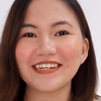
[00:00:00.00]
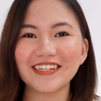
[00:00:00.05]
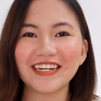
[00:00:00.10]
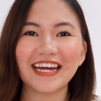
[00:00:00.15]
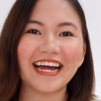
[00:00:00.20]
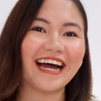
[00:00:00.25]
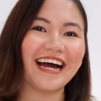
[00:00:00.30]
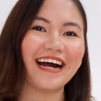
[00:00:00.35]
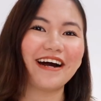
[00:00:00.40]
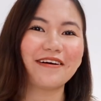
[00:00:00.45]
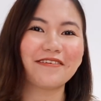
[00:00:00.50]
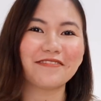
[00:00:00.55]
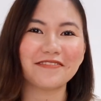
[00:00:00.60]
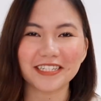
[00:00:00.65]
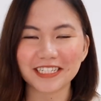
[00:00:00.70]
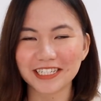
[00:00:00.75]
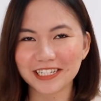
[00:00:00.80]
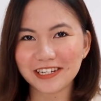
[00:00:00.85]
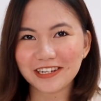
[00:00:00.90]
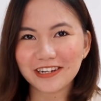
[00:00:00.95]
ko na ang
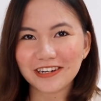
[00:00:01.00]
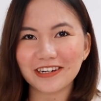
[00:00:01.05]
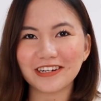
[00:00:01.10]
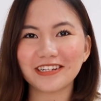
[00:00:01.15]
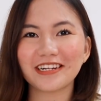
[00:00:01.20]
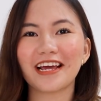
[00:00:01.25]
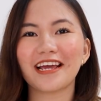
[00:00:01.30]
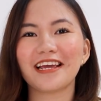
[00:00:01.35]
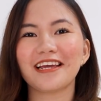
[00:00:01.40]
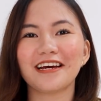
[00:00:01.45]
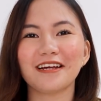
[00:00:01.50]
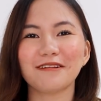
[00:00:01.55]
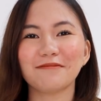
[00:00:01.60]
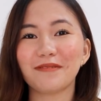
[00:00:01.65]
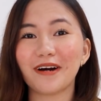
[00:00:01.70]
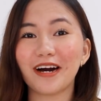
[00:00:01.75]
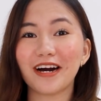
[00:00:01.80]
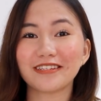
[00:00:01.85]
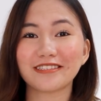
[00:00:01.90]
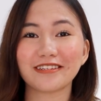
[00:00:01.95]
wish nyo na
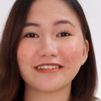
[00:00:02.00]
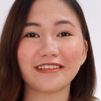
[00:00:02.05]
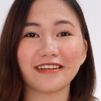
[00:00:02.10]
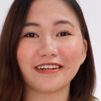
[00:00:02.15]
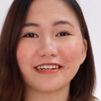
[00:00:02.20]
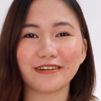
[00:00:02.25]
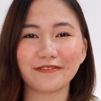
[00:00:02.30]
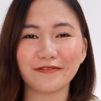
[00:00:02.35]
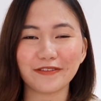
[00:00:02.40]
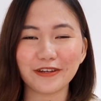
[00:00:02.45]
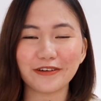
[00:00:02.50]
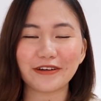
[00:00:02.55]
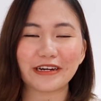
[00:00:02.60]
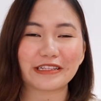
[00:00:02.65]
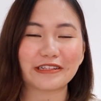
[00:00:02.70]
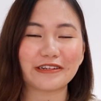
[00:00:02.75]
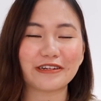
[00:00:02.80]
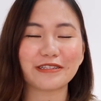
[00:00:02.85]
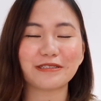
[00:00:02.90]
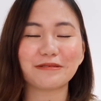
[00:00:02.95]
i-unbox at i-review
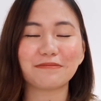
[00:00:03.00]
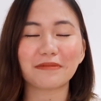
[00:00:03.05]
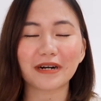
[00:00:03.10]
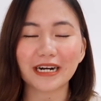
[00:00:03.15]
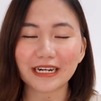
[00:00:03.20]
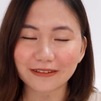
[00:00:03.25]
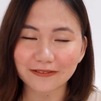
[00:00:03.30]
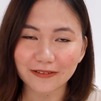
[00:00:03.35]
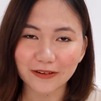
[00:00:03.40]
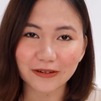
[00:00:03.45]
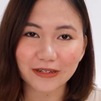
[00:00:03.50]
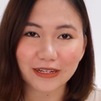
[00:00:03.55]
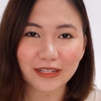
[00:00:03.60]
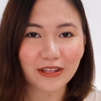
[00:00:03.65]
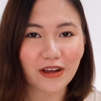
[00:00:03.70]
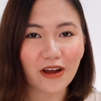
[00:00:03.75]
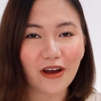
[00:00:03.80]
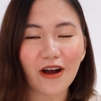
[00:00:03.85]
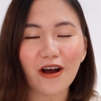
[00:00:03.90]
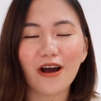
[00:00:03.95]
itong smartphone na
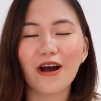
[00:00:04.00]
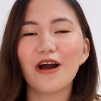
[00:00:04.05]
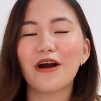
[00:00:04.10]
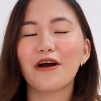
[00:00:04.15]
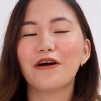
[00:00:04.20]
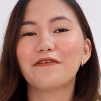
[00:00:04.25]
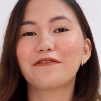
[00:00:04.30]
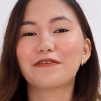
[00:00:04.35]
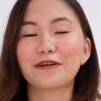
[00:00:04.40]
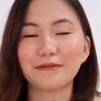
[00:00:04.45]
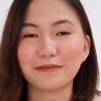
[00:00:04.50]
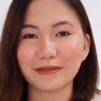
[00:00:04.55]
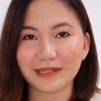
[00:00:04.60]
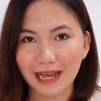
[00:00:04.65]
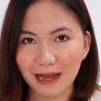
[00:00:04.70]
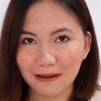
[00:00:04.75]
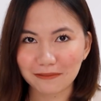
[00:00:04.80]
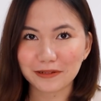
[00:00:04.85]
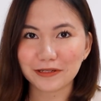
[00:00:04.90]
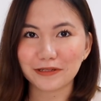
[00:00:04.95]
to from
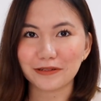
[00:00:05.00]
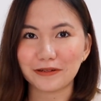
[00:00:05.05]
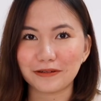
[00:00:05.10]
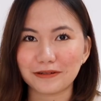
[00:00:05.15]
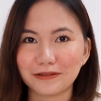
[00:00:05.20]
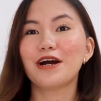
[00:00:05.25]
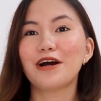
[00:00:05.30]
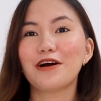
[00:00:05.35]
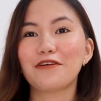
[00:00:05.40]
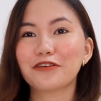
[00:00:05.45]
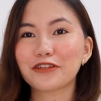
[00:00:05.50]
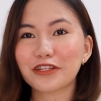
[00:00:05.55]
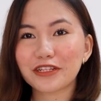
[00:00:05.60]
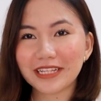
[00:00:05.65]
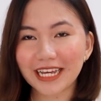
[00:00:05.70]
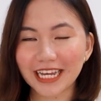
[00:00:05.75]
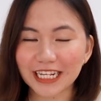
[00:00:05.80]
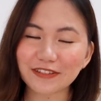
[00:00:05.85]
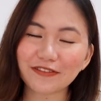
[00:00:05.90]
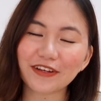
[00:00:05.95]
Samsung. For
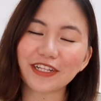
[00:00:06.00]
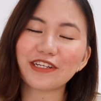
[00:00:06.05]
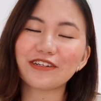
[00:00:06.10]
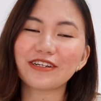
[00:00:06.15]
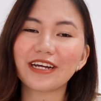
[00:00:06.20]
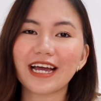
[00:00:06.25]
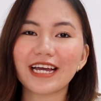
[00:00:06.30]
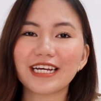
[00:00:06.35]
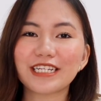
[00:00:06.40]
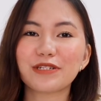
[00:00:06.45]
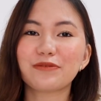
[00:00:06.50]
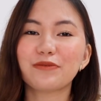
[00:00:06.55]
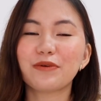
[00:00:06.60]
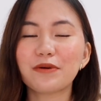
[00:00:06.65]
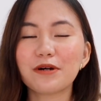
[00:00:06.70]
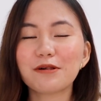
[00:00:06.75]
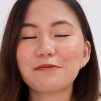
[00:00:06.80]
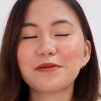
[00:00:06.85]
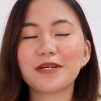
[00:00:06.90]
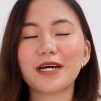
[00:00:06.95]
today's video guys, we
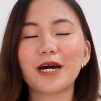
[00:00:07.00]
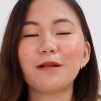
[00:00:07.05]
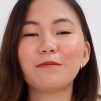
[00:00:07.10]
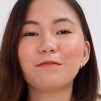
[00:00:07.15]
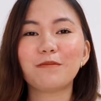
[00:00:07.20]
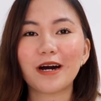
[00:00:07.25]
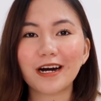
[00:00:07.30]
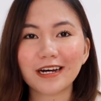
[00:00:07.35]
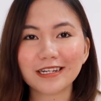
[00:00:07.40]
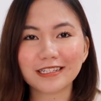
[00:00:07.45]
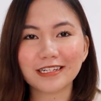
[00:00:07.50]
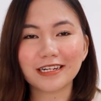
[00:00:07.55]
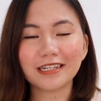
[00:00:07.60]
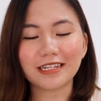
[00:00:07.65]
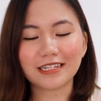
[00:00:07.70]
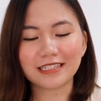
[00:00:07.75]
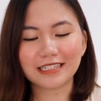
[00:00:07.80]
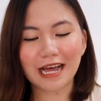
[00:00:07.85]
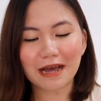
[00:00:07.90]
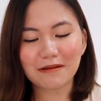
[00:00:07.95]
will be unboxing
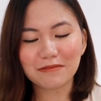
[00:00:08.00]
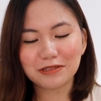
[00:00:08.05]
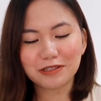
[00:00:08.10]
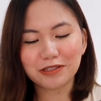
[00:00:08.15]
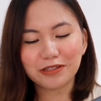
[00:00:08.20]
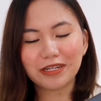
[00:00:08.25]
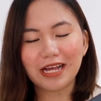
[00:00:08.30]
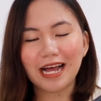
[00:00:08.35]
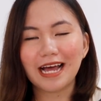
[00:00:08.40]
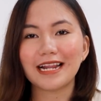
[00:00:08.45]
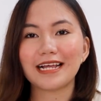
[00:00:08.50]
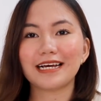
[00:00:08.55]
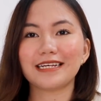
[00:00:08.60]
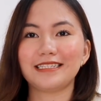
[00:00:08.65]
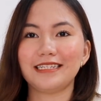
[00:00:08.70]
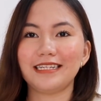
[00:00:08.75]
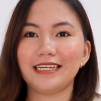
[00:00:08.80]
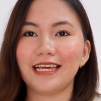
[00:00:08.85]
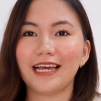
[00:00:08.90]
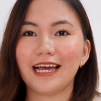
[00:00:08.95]
the Samsung
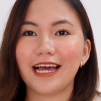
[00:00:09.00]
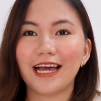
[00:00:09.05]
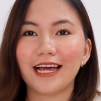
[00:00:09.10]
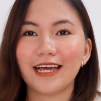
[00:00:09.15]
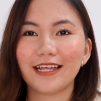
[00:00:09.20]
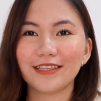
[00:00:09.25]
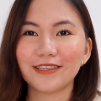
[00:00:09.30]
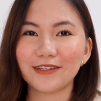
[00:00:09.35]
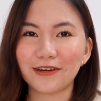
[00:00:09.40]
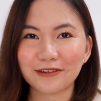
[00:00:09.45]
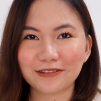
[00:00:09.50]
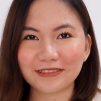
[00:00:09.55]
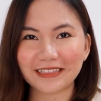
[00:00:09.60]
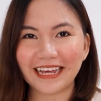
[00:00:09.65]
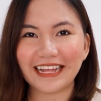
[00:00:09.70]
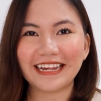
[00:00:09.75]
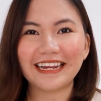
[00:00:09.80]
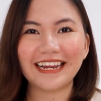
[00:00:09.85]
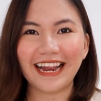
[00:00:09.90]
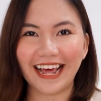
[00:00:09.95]
Galaxy Note
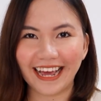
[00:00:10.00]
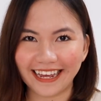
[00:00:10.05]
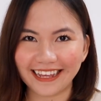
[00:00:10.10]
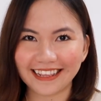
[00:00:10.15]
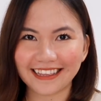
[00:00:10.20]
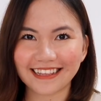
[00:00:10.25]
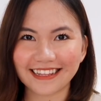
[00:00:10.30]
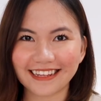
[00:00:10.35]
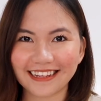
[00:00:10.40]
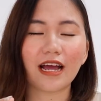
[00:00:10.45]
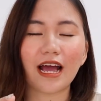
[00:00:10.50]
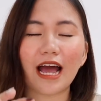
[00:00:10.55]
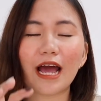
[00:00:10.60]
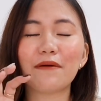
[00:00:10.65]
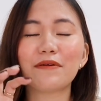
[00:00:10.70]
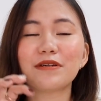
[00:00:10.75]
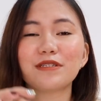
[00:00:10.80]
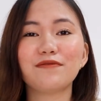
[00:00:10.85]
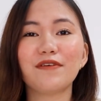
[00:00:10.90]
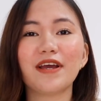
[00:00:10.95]
10 Lite.
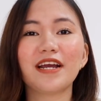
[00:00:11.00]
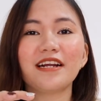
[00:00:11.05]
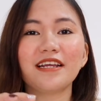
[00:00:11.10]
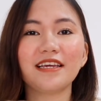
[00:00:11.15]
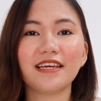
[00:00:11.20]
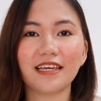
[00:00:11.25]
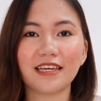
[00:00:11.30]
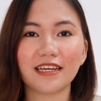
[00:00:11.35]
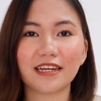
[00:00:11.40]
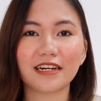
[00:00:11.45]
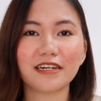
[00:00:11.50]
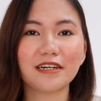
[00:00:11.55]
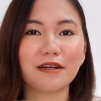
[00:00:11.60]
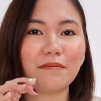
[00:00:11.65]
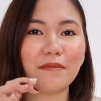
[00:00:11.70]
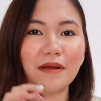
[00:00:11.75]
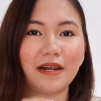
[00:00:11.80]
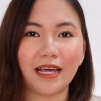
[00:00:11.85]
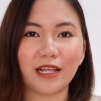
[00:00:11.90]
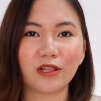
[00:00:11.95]
I was very eager na
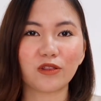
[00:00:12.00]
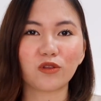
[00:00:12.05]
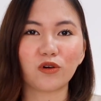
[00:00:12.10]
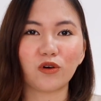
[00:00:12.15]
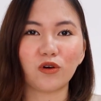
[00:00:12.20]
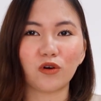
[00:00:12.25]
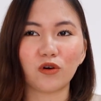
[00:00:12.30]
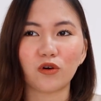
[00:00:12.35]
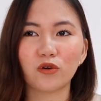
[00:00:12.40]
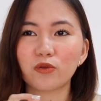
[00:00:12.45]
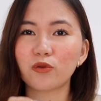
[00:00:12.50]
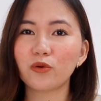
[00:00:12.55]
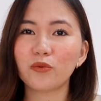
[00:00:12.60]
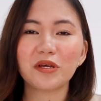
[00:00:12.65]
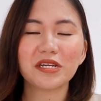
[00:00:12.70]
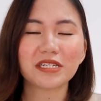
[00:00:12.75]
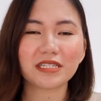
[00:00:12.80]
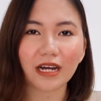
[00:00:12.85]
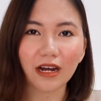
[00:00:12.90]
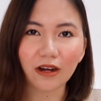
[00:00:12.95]
bilhin to 2
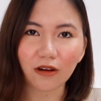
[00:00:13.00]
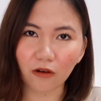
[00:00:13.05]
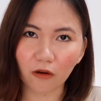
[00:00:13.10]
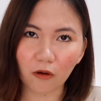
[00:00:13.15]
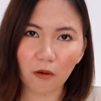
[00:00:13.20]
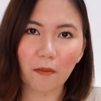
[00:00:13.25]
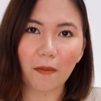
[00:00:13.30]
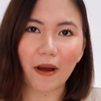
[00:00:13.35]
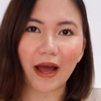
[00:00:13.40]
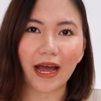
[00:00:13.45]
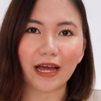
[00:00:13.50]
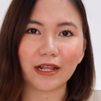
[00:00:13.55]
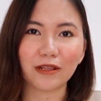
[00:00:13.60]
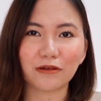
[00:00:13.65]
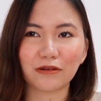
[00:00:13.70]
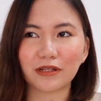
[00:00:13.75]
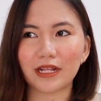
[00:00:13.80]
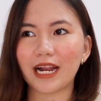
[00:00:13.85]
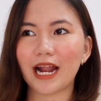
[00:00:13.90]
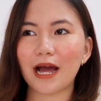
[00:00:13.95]
weeks ago pa
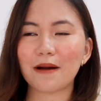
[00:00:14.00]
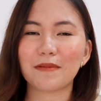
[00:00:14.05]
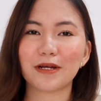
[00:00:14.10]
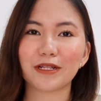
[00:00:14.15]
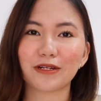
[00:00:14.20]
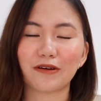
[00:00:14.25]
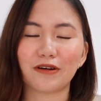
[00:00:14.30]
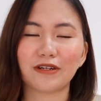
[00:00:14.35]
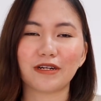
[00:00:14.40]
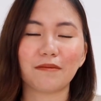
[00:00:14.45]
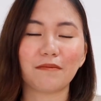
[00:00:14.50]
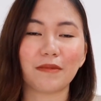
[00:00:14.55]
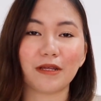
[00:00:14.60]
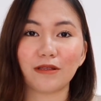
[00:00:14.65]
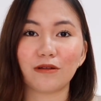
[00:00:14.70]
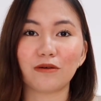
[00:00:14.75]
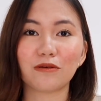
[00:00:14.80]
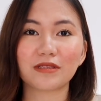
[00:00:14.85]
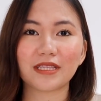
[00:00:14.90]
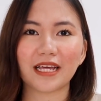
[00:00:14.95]
nung nalaman ko na may
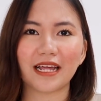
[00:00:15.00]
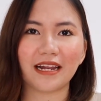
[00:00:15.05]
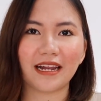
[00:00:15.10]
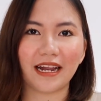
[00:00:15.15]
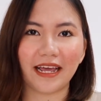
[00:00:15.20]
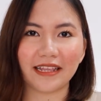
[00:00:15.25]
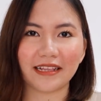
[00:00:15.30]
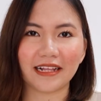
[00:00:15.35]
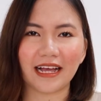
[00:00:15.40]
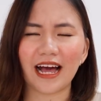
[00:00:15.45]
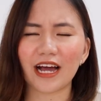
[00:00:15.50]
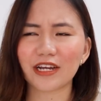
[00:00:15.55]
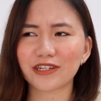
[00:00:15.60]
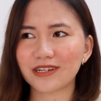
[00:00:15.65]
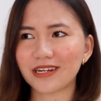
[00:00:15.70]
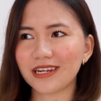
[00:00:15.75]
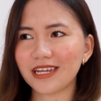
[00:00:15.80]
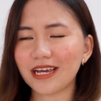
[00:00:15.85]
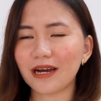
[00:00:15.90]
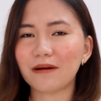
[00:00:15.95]
Note 10 Lite nga.
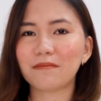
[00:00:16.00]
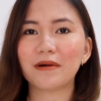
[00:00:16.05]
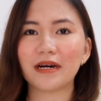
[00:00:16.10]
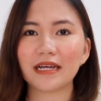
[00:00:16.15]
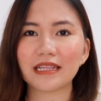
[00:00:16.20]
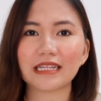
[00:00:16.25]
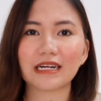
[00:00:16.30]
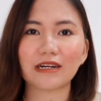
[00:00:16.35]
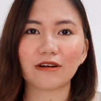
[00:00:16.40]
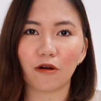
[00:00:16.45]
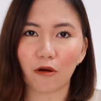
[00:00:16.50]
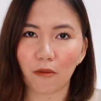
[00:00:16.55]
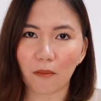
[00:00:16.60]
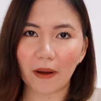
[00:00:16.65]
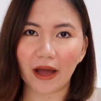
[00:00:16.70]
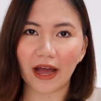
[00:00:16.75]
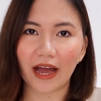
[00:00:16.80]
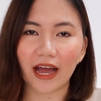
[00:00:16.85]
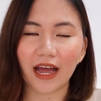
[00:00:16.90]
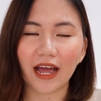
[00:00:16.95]
Actually, a month ago
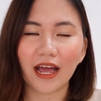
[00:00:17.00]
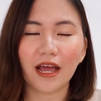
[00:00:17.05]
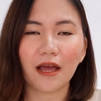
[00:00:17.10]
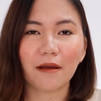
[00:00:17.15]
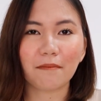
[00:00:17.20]
pa.